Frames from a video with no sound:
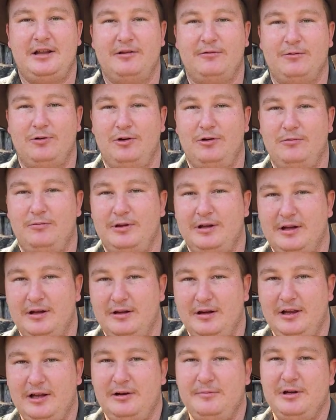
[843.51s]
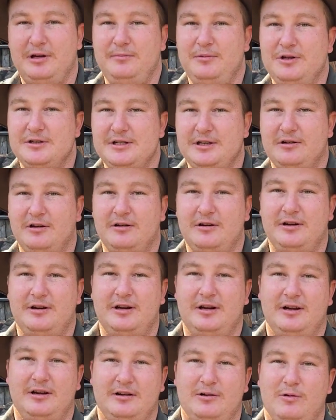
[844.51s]
in the room with a, a little bit of music on and
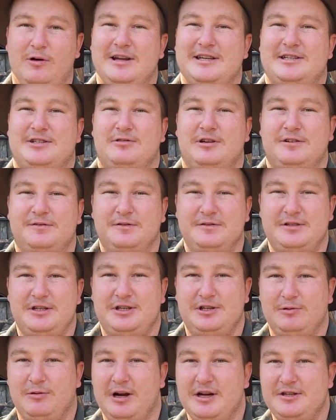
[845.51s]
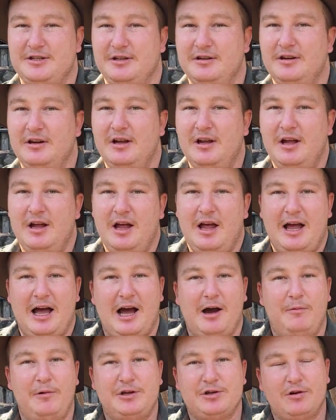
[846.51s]
a, uh, quite a stressful situation.
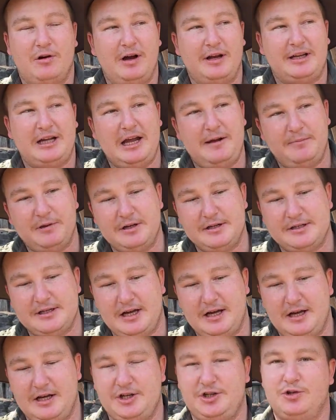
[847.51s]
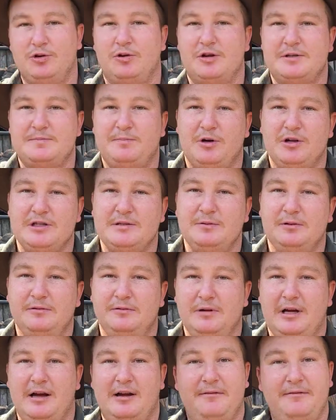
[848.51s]
Uh, we try and keep it as, uh, as short as possible
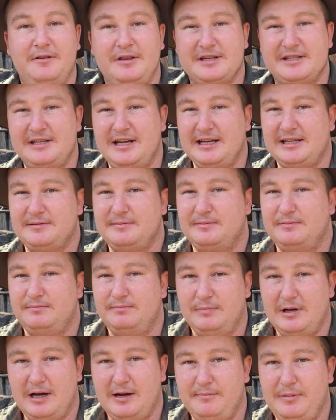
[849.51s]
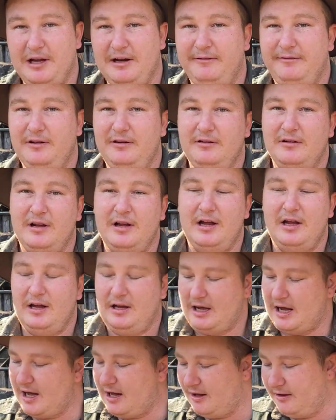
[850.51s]
for the snakes' benefit.
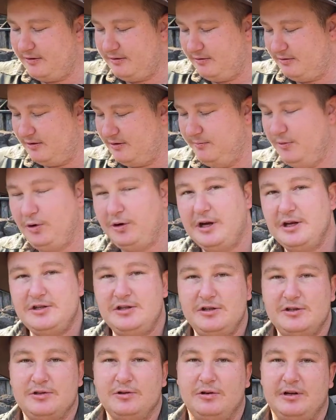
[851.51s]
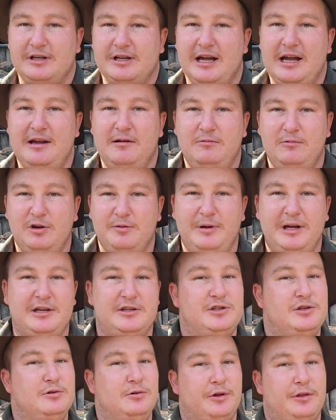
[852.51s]
the milkings you saw today would have been
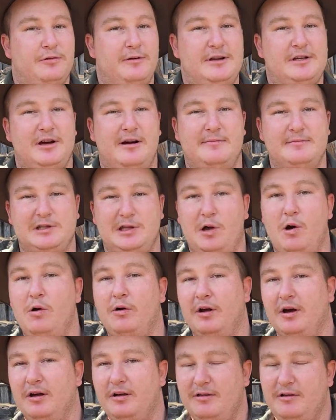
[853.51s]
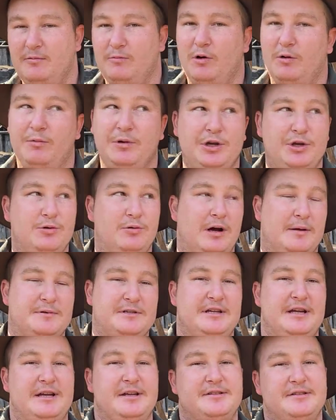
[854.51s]
two or three times longer than what we do
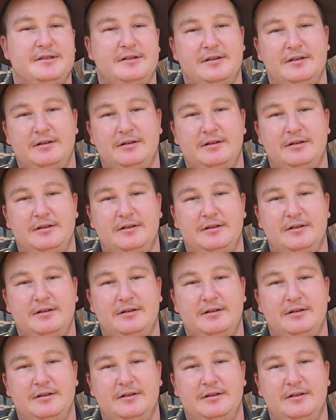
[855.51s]
upstairs.